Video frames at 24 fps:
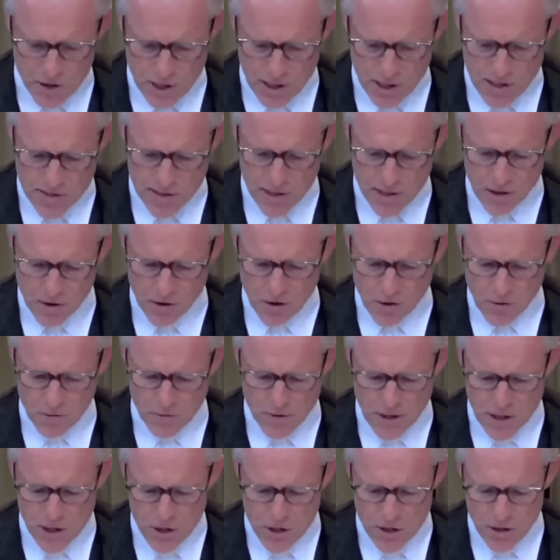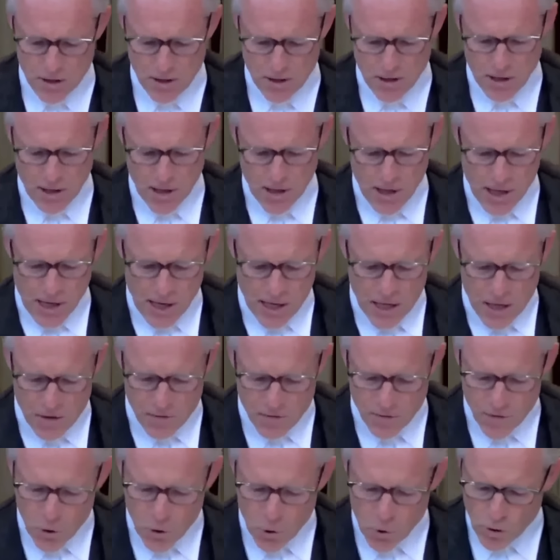under the Genocide Convention,
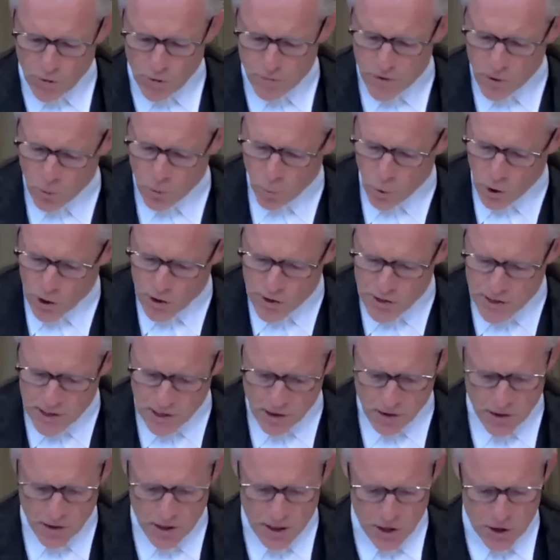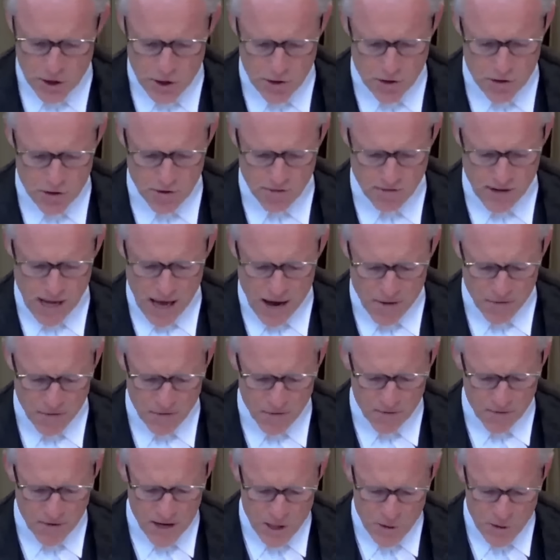and in view of the worsening conditions of
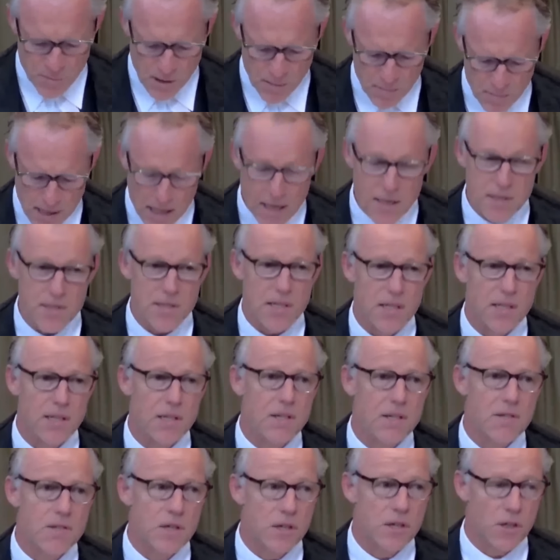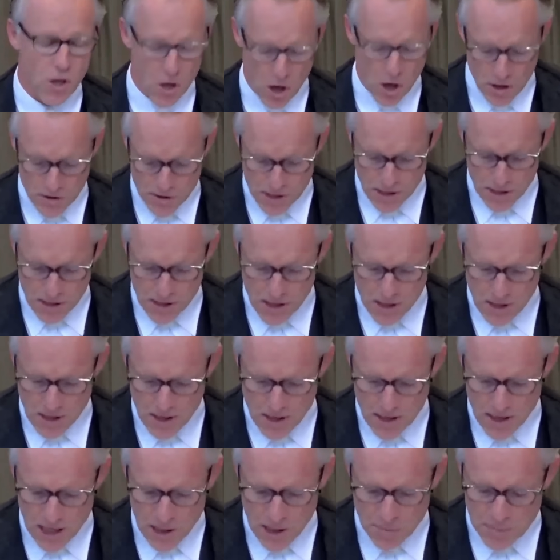life faced by Palestinians in Gaza,
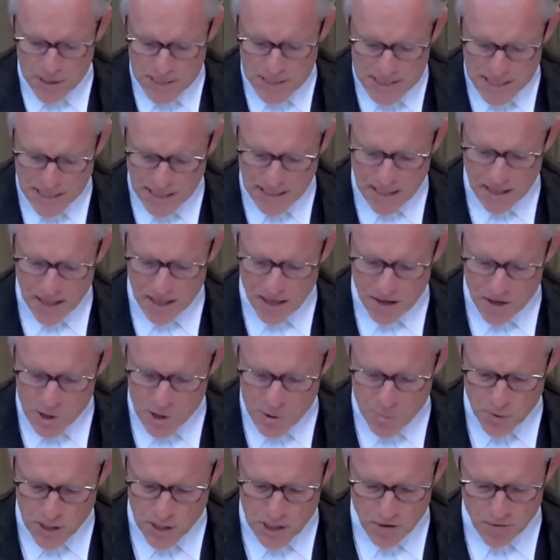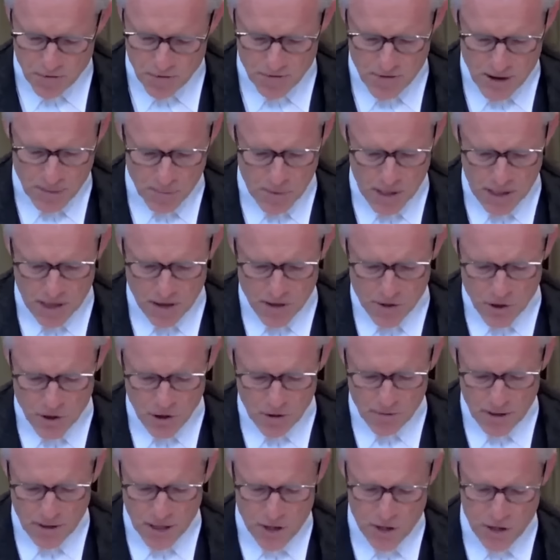in particular the spread of famine
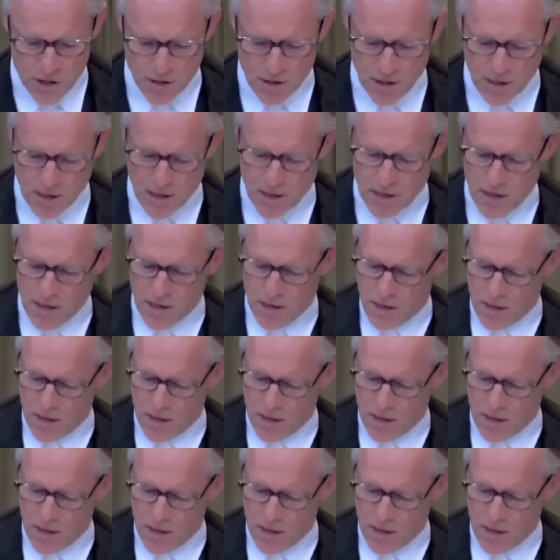and starvation,